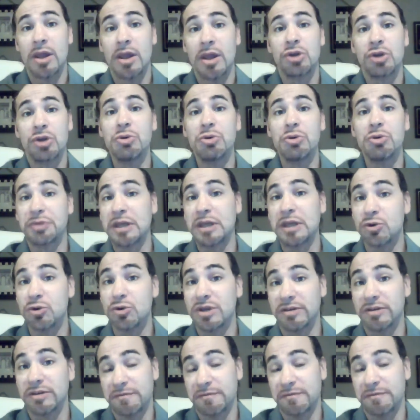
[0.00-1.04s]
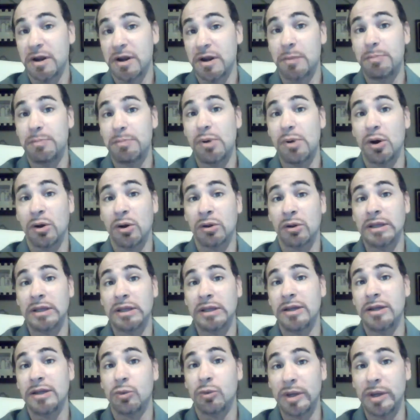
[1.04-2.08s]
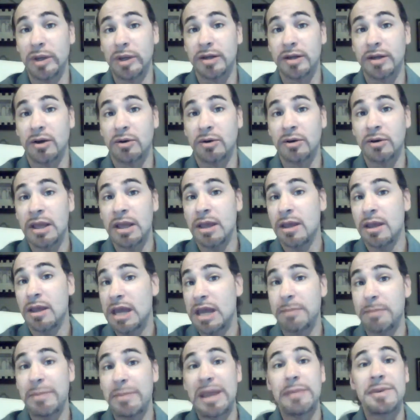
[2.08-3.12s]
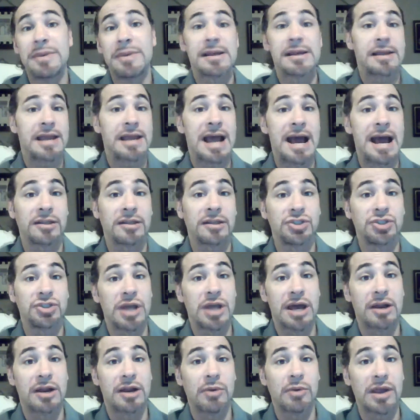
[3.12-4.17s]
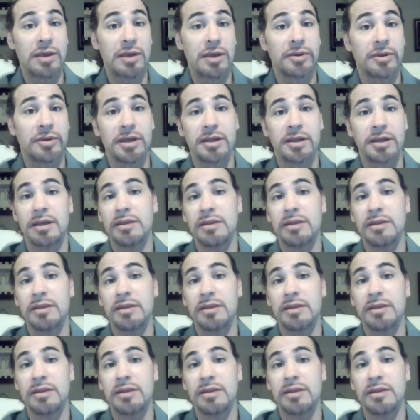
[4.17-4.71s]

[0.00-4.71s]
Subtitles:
you think you can fit a ball in a window, and maybe in college you got away with it.